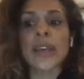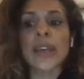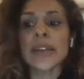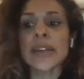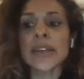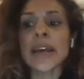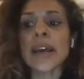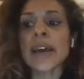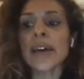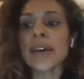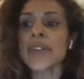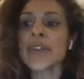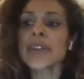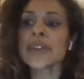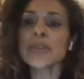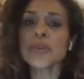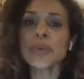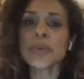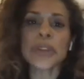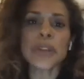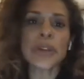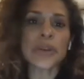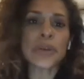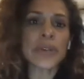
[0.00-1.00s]
Yeah, that's
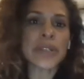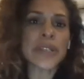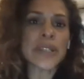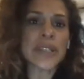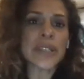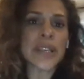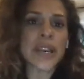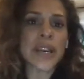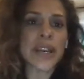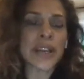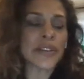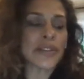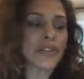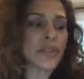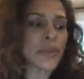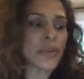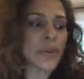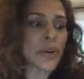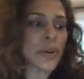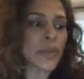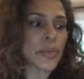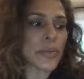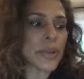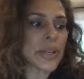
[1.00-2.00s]
what they were designed
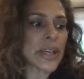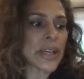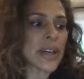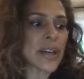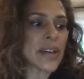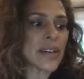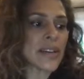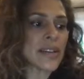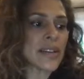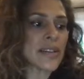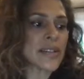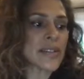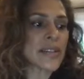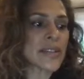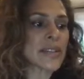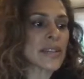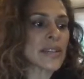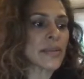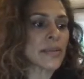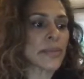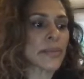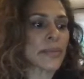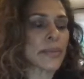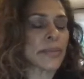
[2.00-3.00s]
for, because,
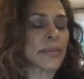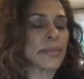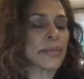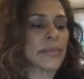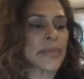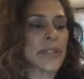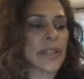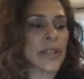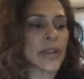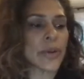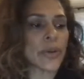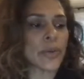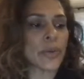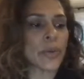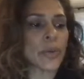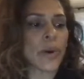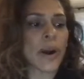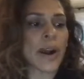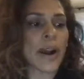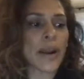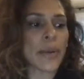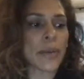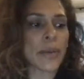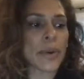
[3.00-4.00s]

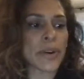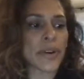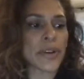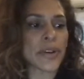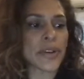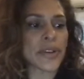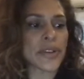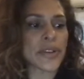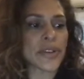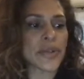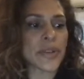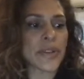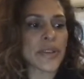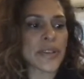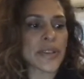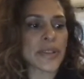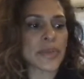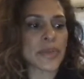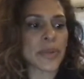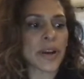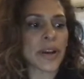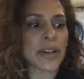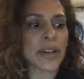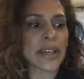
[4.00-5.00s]
why we're doing
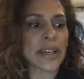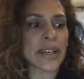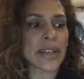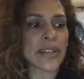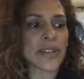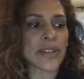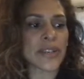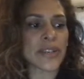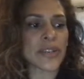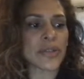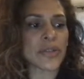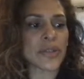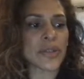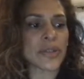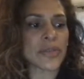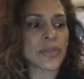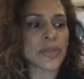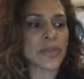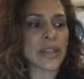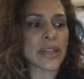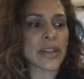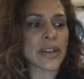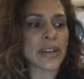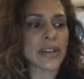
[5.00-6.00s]
this podcast too is
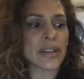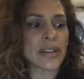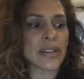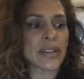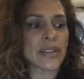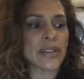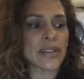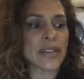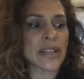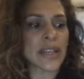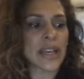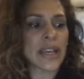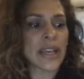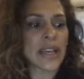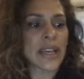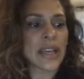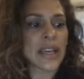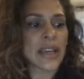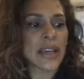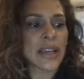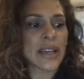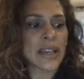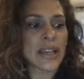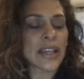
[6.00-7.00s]
because
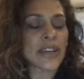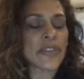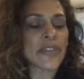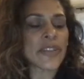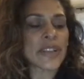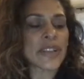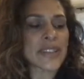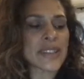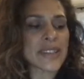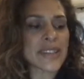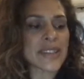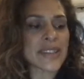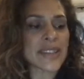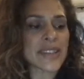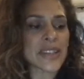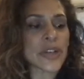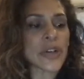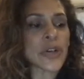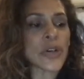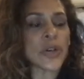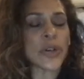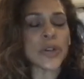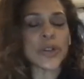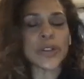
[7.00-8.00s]
even
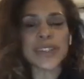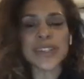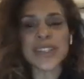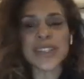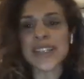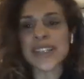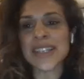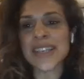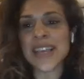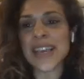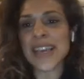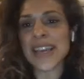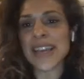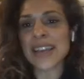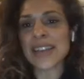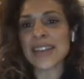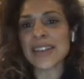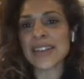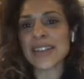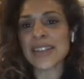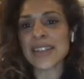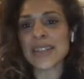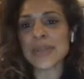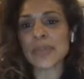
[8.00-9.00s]
still
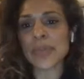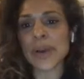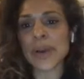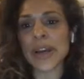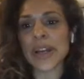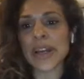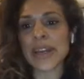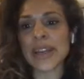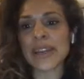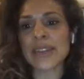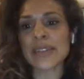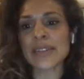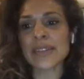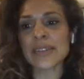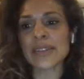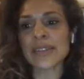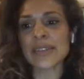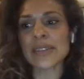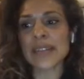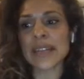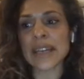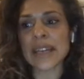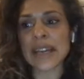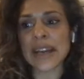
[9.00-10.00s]
today, despite
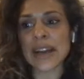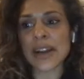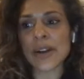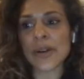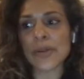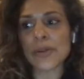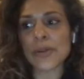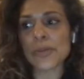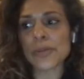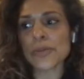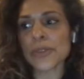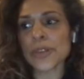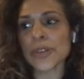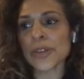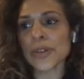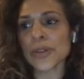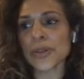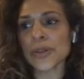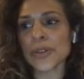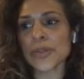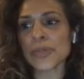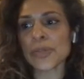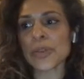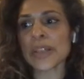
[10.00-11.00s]
how,
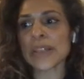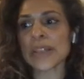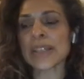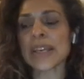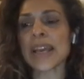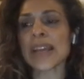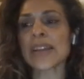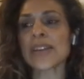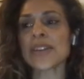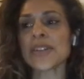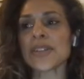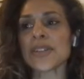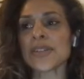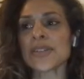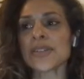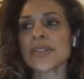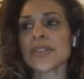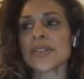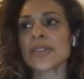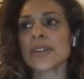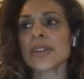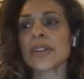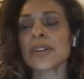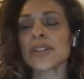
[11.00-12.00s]
it's been
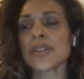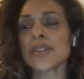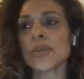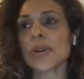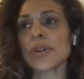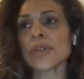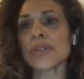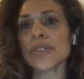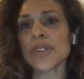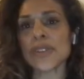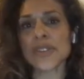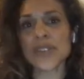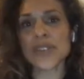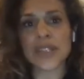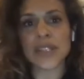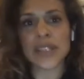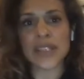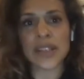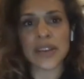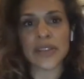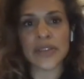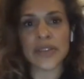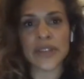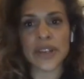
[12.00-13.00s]
12 years
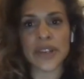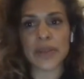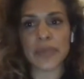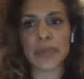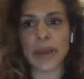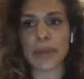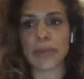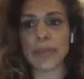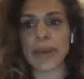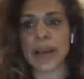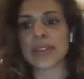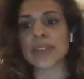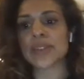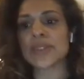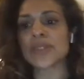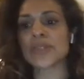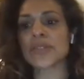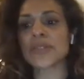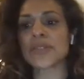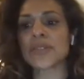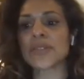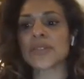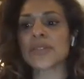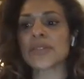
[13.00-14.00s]
since I've done my
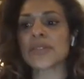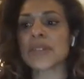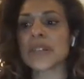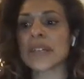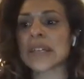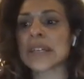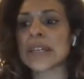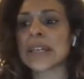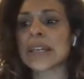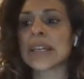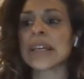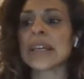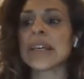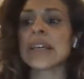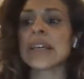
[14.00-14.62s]
master's degree,